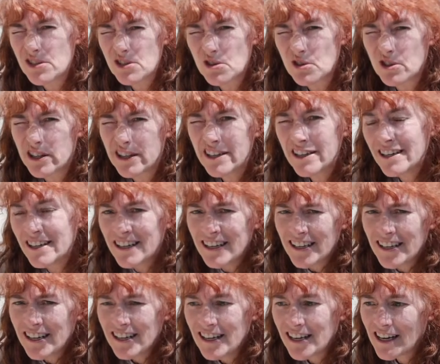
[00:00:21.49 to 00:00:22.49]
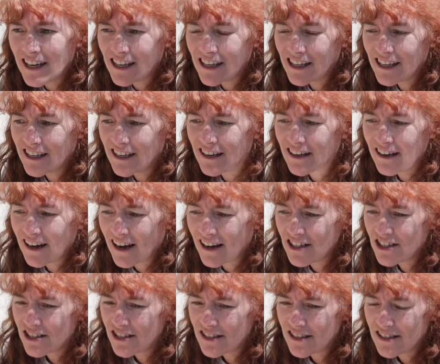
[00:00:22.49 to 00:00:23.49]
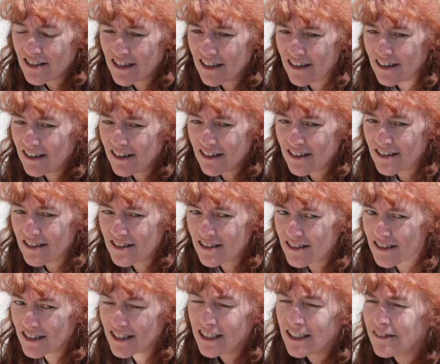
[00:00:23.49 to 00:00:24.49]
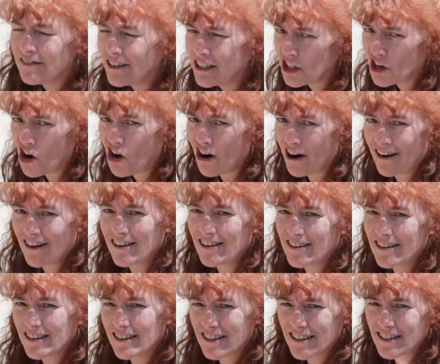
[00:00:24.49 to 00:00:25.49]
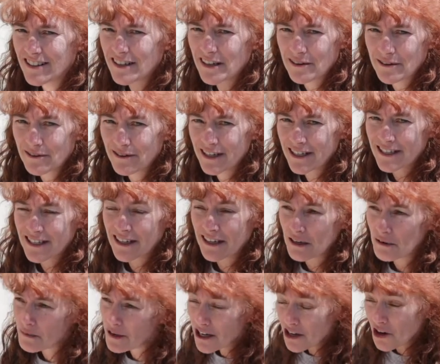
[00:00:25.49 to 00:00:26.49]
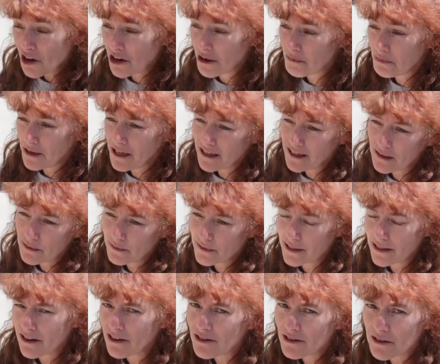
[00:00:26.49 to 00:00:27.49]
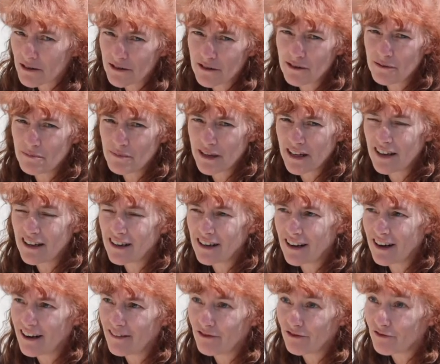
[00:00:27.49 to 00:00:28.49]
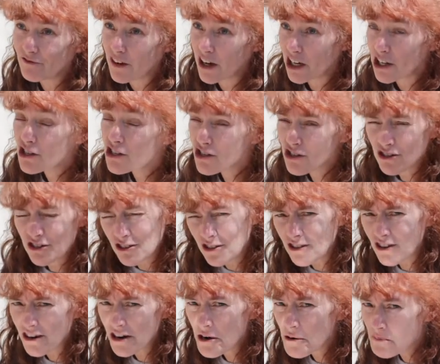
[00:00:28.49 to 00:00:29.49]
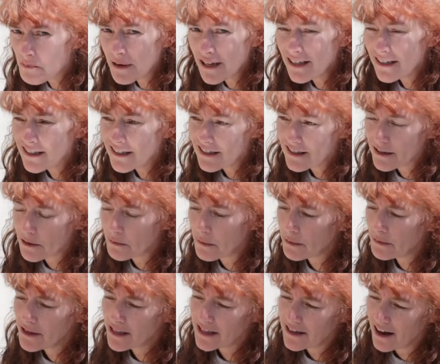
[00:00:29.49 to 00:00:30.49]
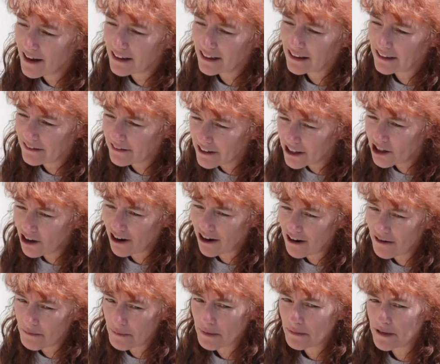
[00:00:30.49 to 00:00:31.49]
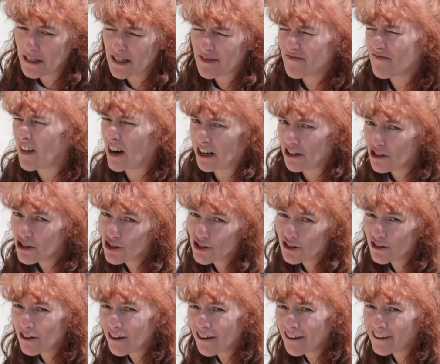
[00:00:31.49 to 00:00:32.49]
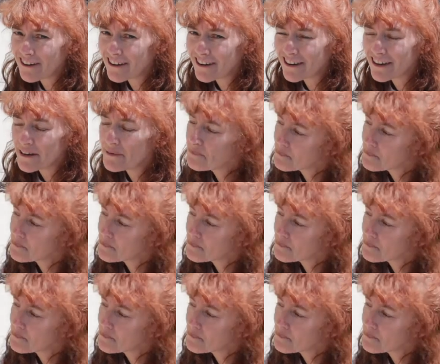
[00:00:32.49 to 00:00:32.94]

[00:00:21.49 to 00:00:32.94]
store and I just see it as living art. So it's going to be an art piece, but it's also going to be a functional art piece. So maybe it's not living art, maybe it's functional art.